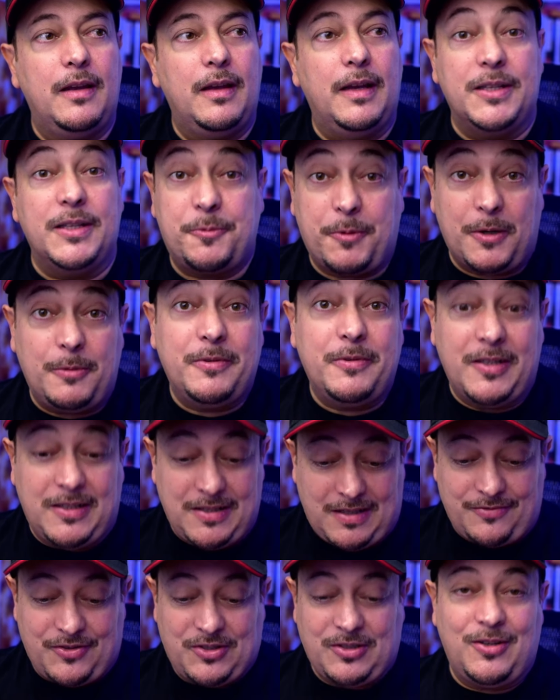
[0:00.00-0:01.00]
It's probably
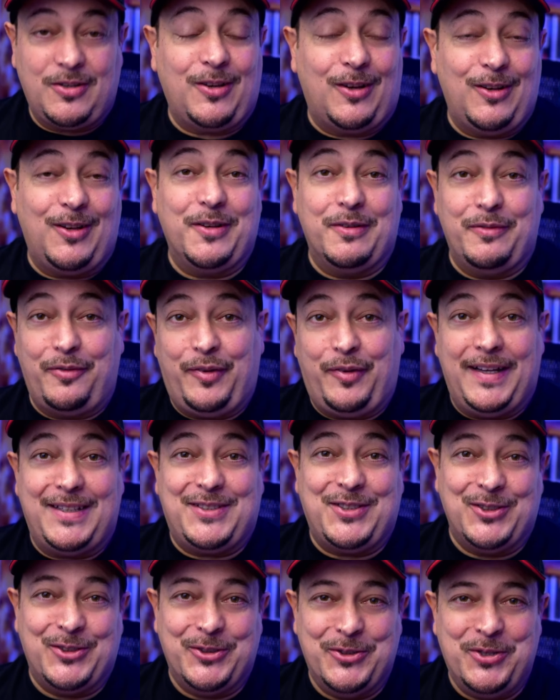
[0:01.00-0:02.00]
because I've still got a lot of
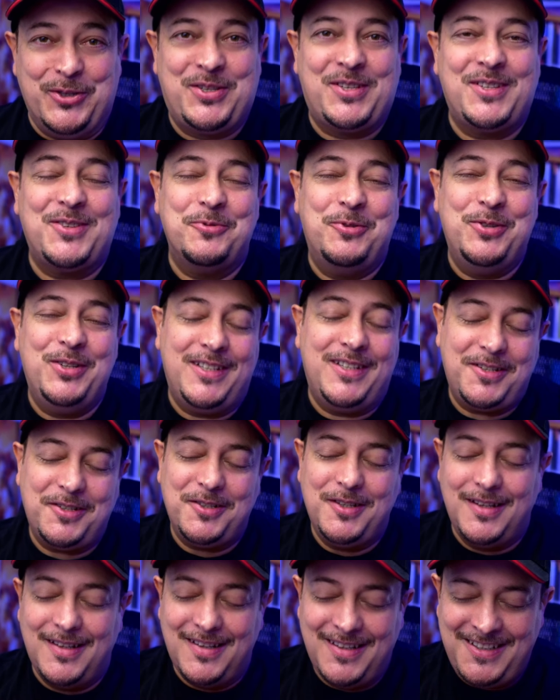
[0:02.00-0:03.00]
fat to lose, which
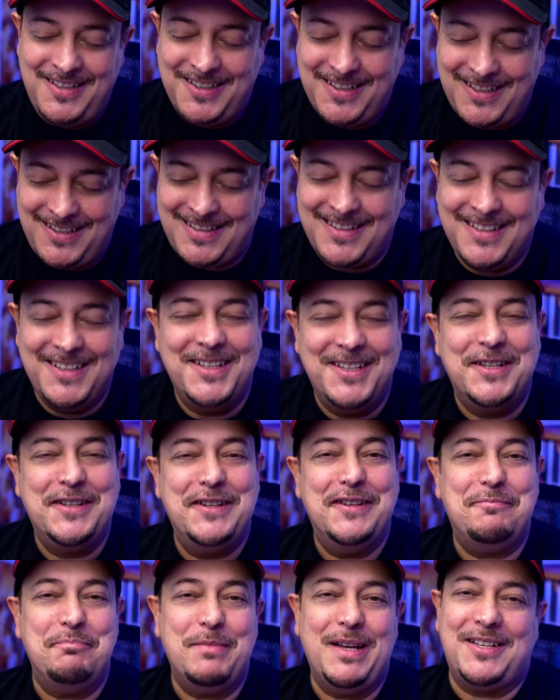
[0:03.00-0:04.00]

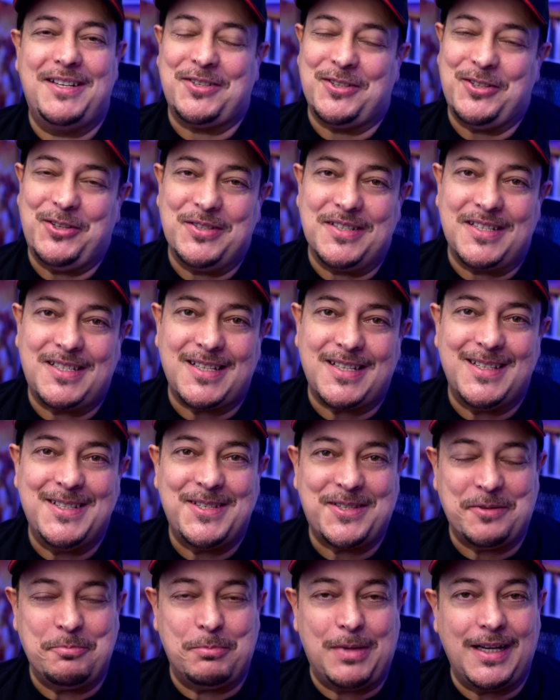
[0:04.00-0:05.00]
it makes a lot of
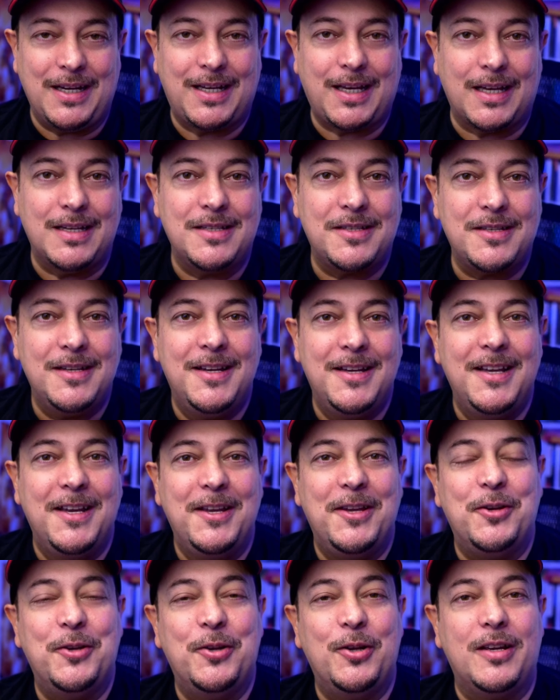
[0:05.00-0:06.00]
sense in my case.
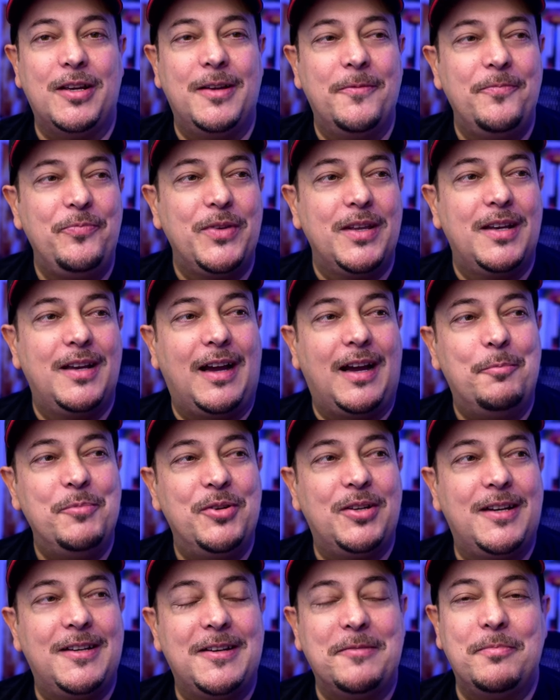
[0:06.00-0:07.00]
You know, I'm
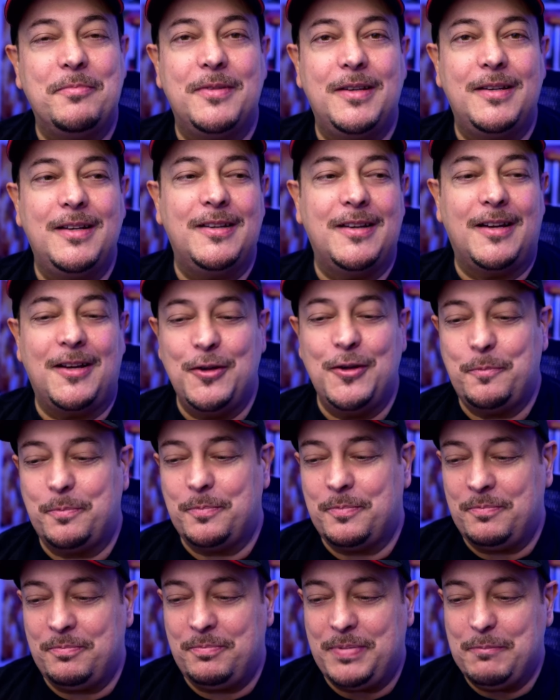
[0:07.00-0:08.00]
not going to, you know, I
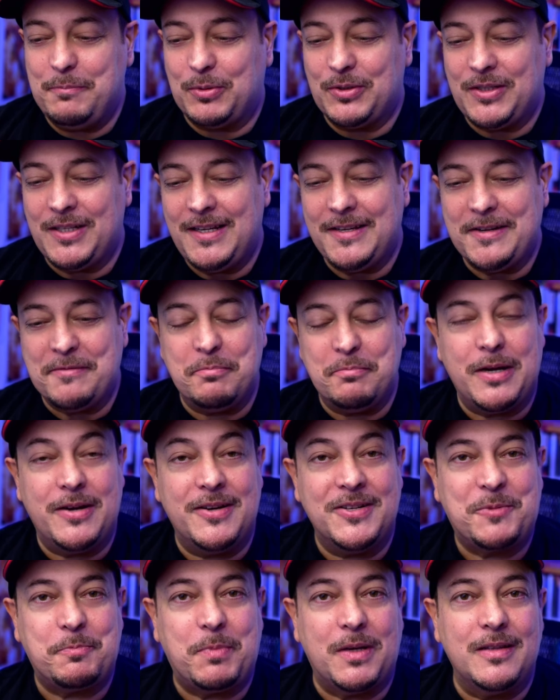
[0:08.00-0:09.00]
hope people don't get
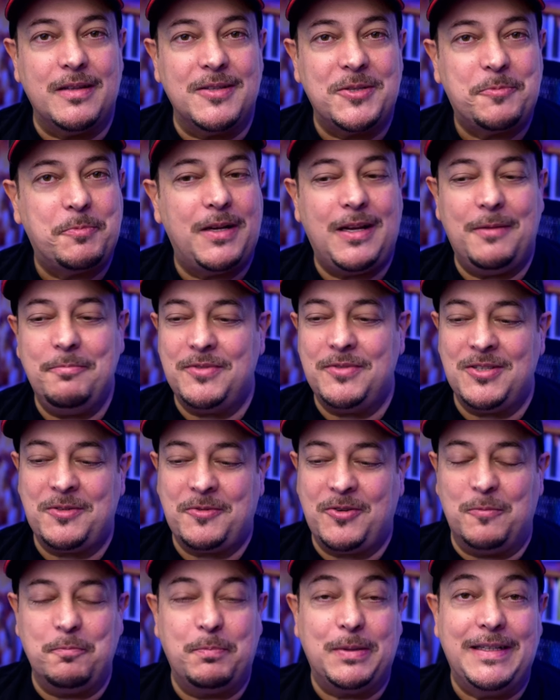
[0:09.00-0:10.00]
embarrassed by this, but I'm
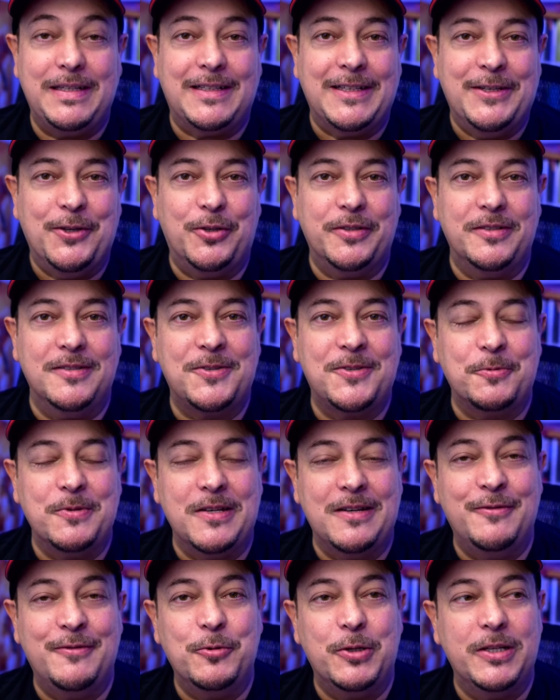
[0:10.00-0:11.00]
just completely honest with
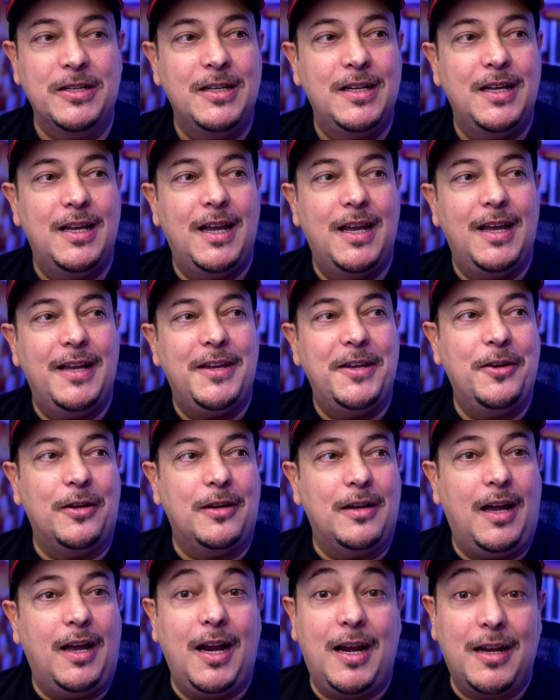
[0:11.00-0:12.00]
everyone. You
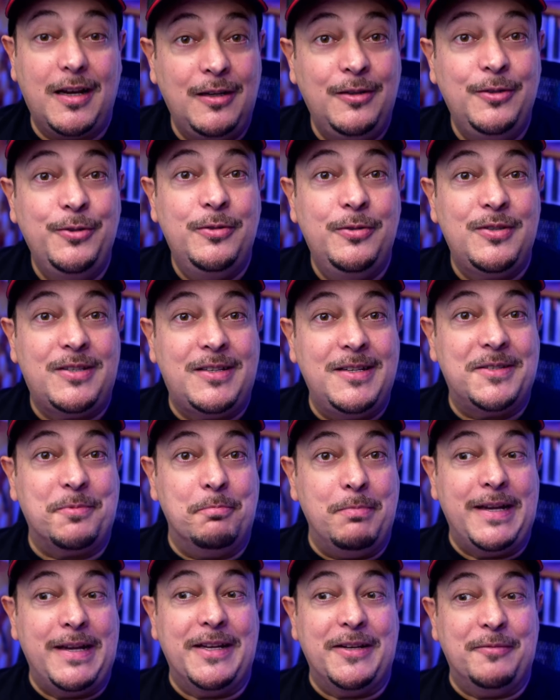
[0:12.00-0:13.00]
know, I got to lose these
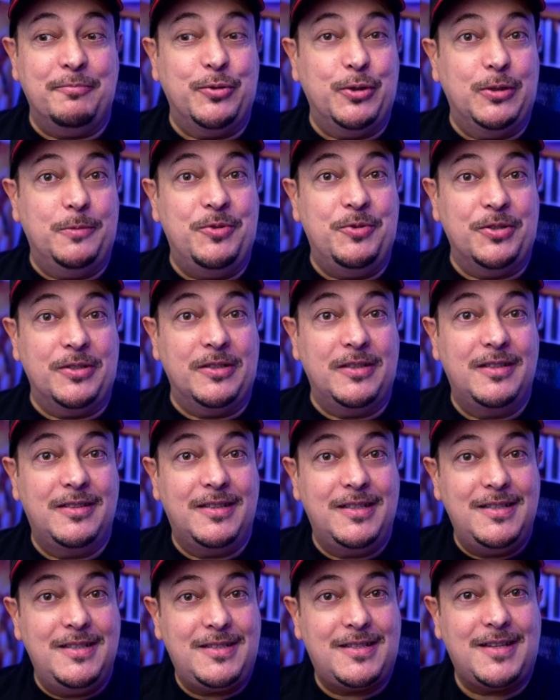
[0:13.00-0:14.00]
man boobs, you know,
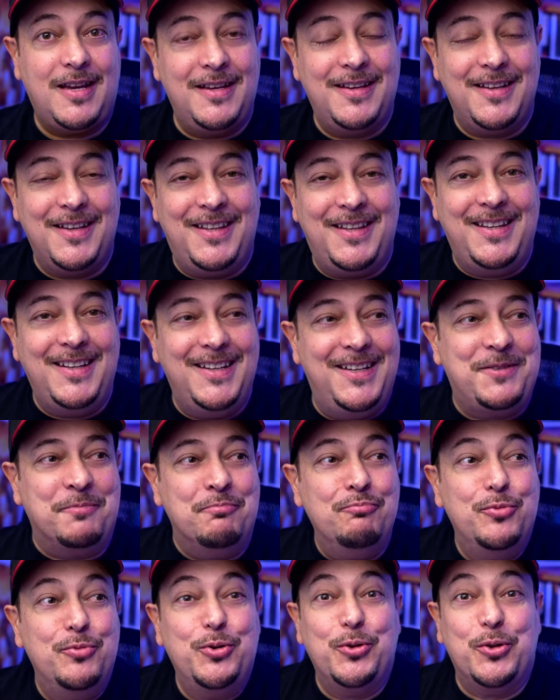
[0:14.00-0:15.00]
these these
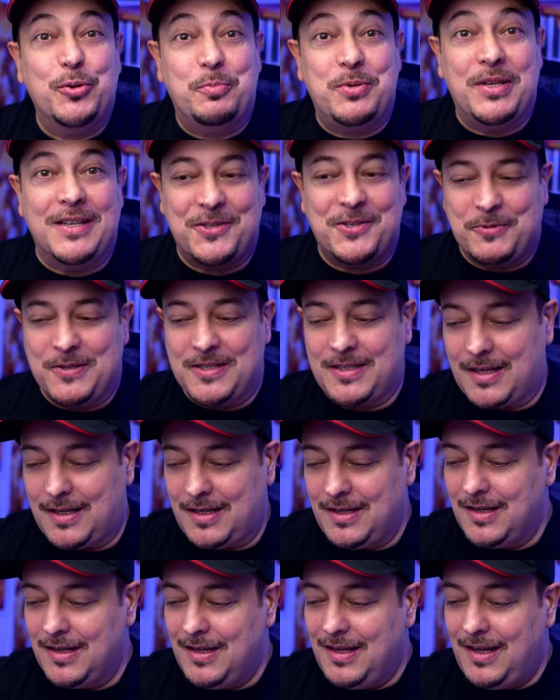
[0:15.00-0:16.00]
moobs, as we
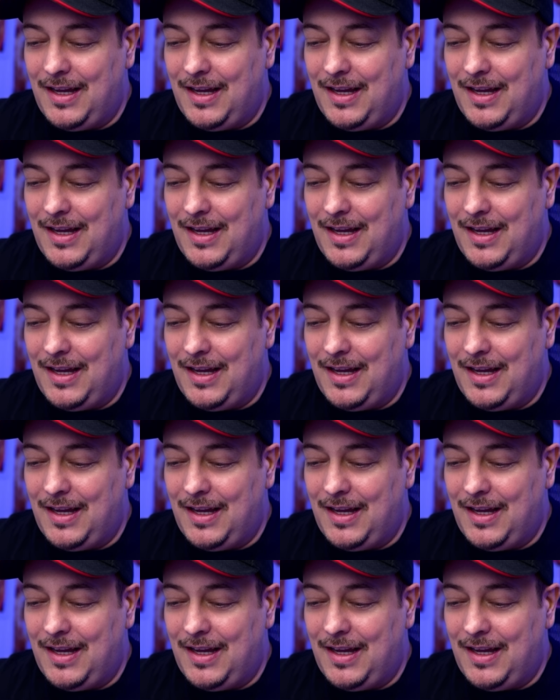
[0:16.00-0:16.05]
say.